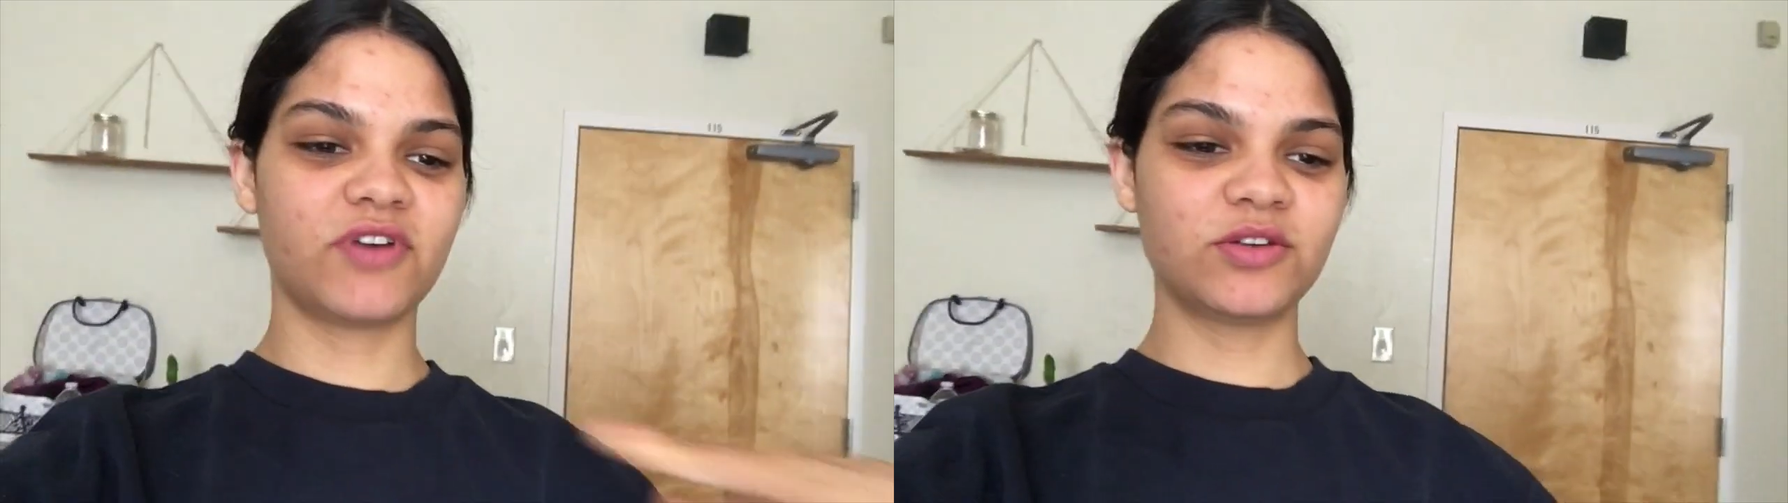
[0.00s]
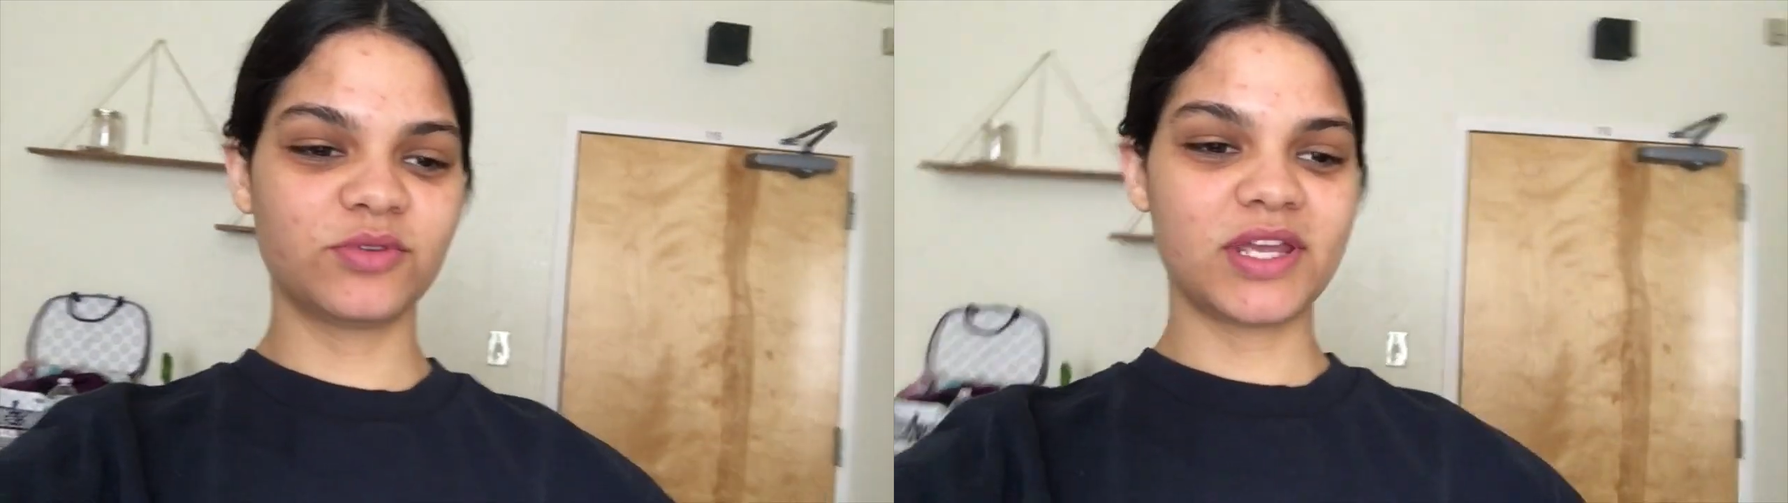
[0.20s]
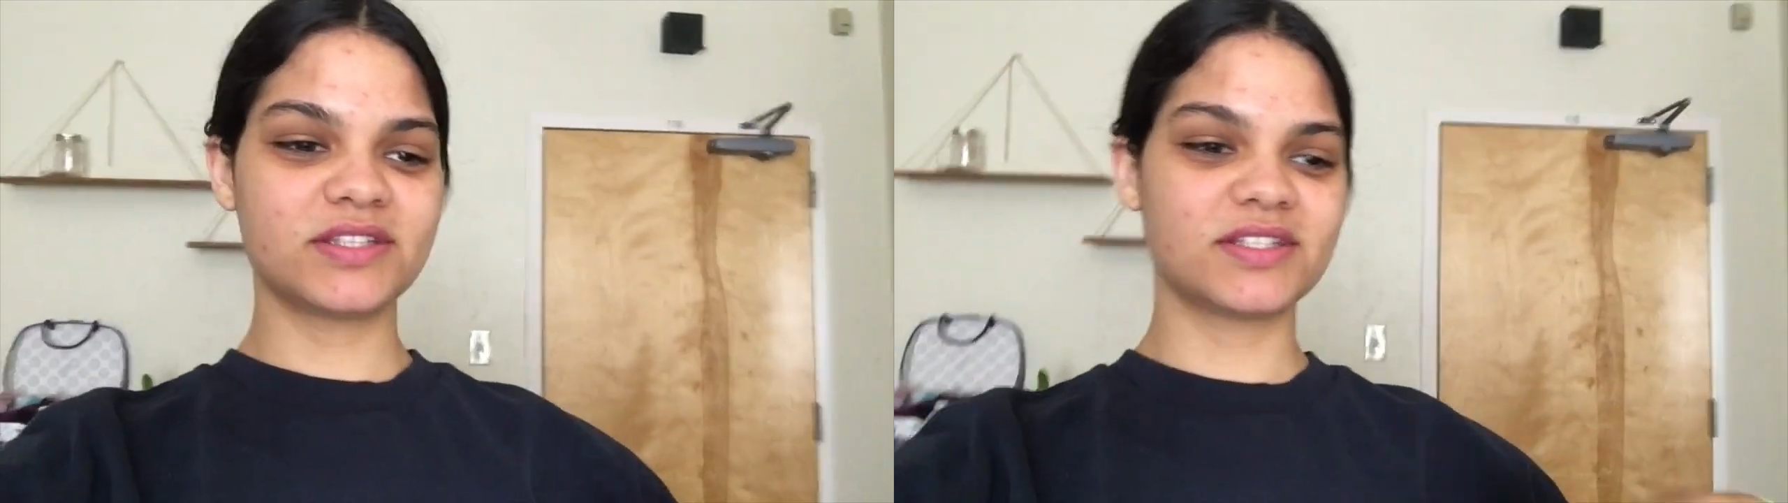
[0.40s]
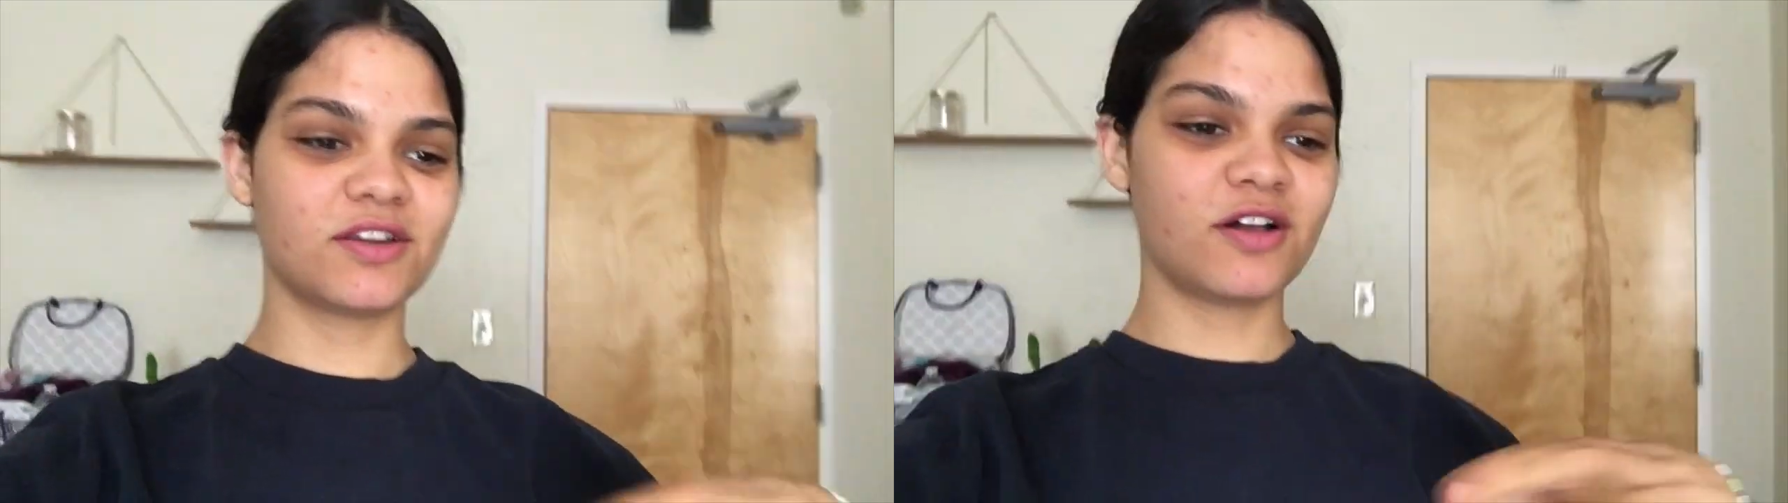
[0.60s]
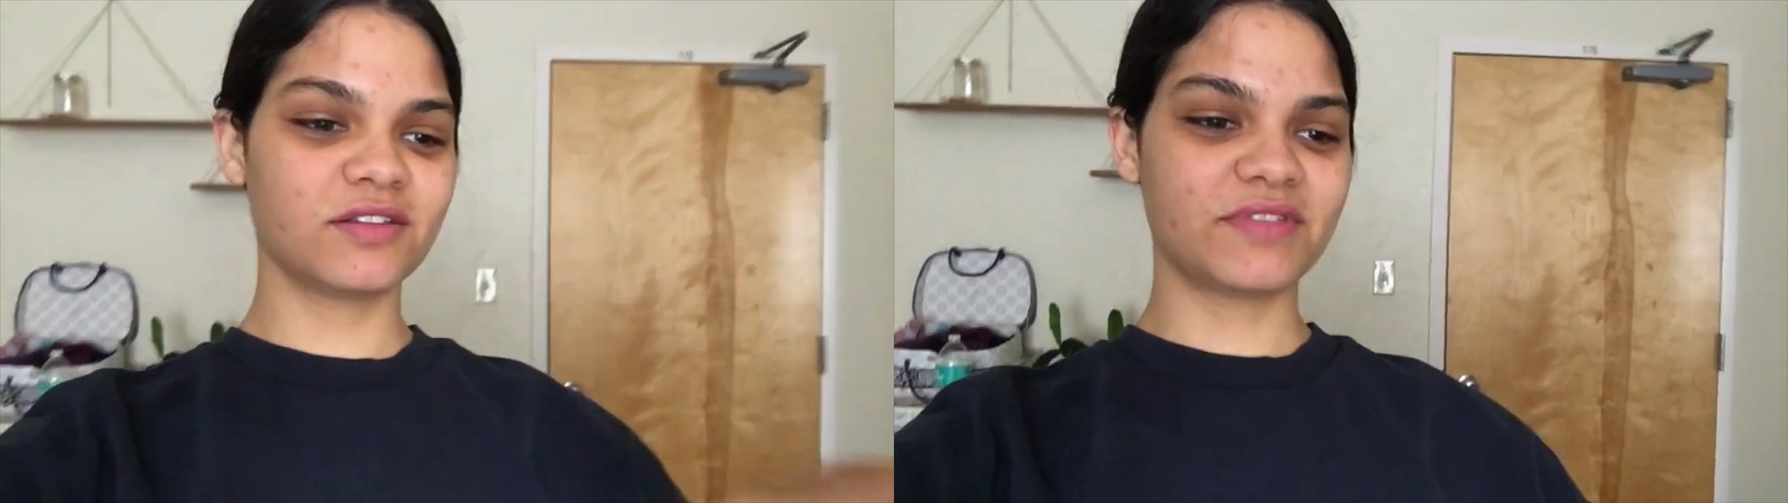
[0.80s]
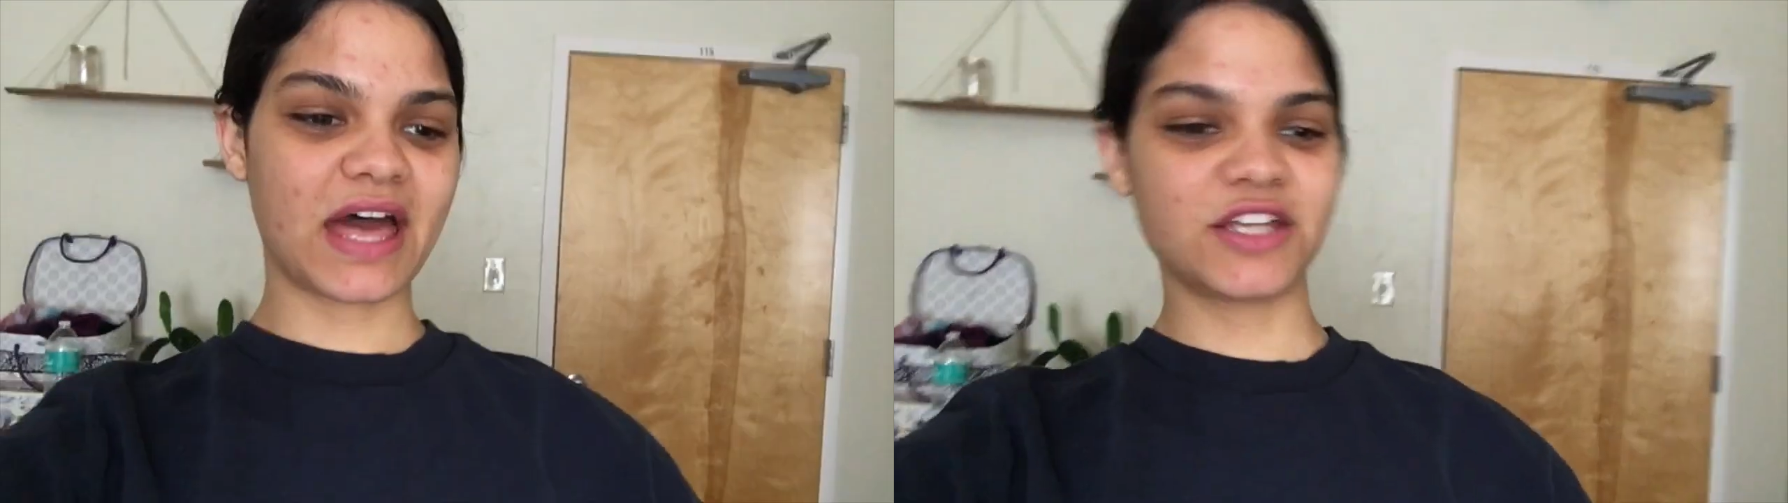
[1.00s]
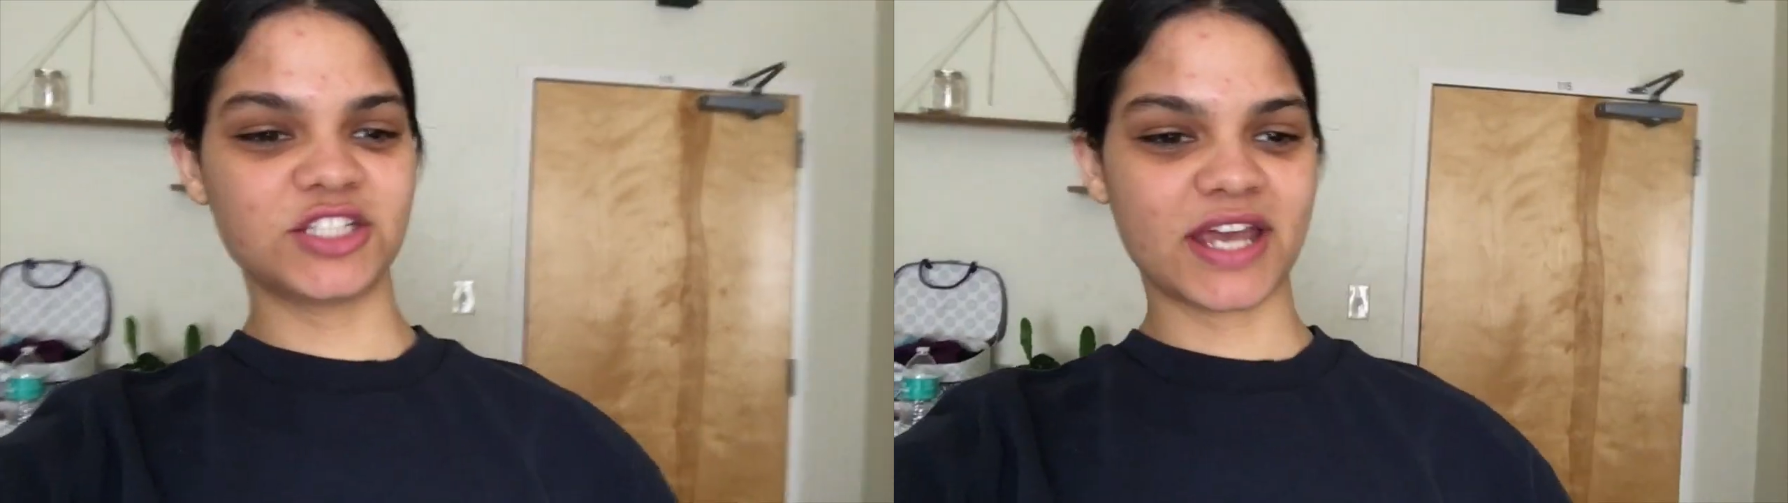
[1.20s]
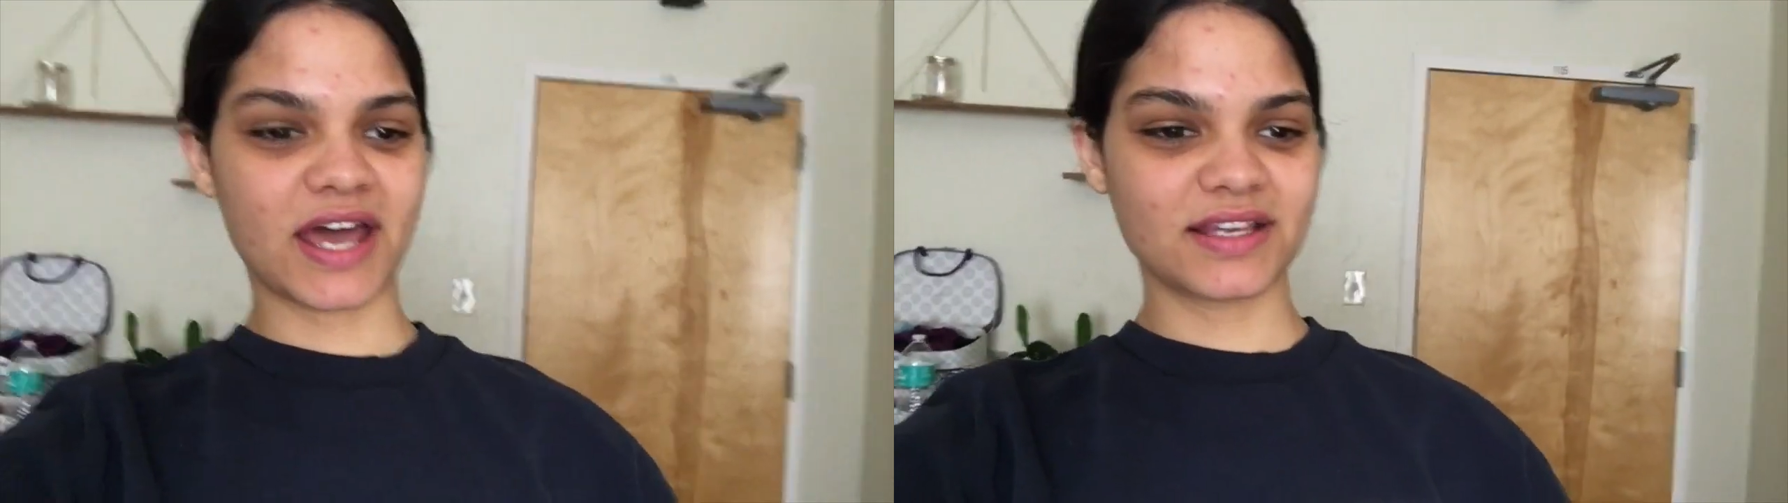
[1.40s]
fundraise and all of that
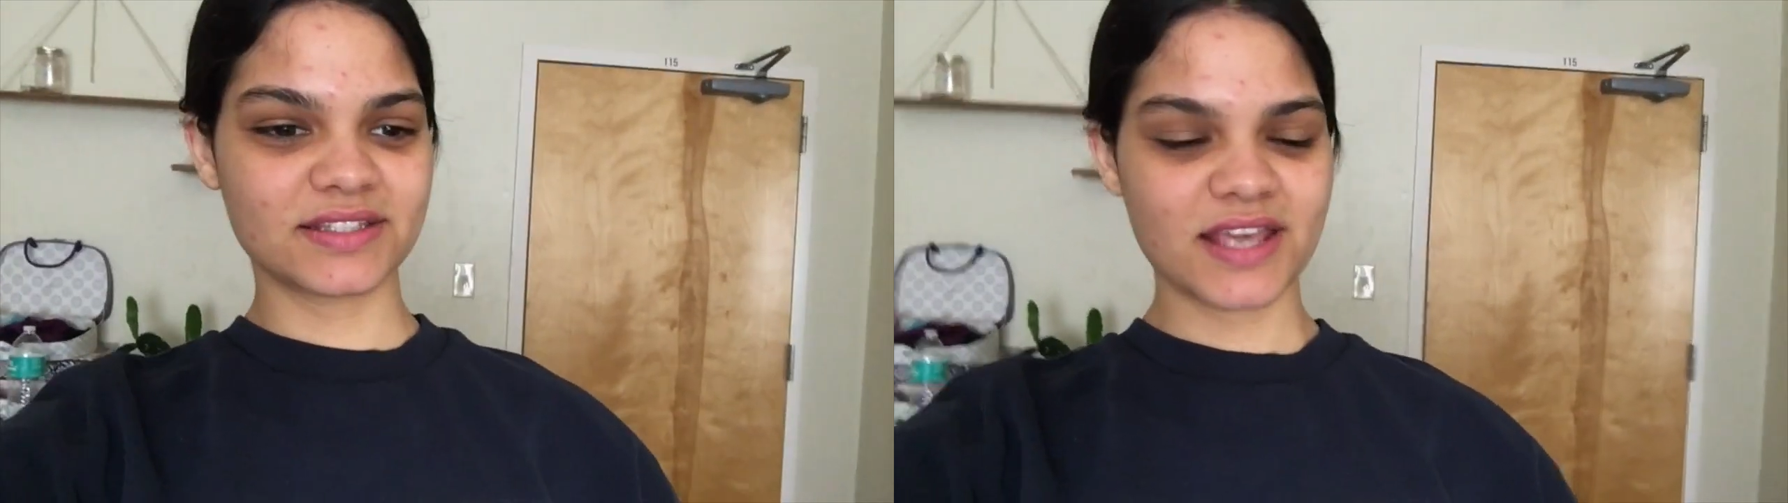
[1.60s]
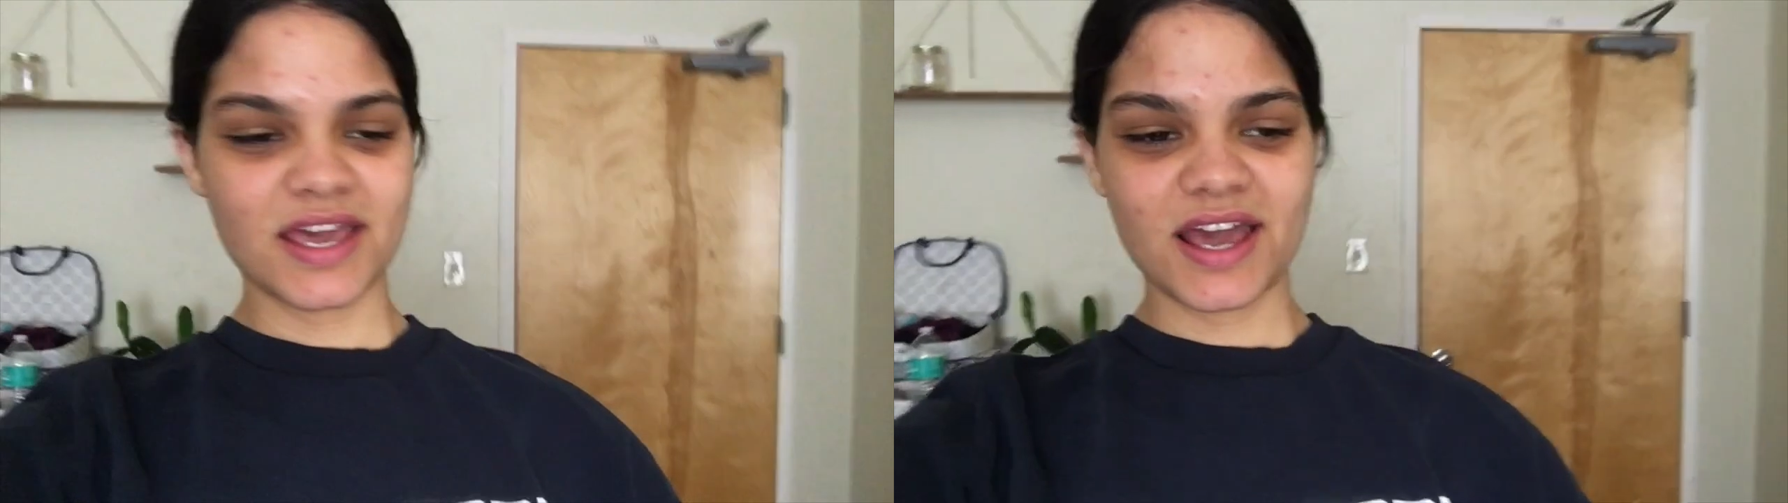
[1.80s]
jazz.